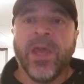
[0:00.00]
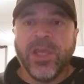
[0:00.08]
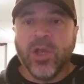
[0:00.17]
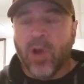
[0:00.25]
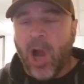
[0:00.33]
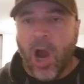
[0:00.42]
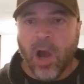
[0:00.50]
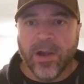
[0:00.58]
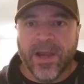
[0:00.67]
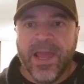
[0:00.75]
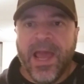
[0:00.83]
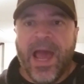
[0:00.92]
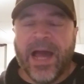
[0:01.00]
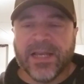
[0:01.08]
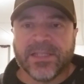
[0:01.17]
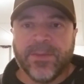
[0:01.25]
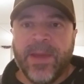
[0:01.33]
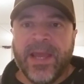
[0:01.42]
Your heart
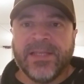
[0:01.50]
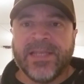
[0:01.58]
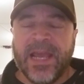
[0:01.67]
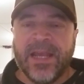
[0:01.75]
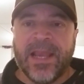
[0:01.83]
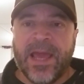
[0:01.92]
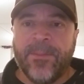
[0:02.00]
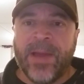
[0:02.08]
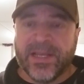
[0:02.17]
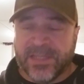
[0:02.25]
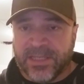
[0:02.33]
has to maintain that mass.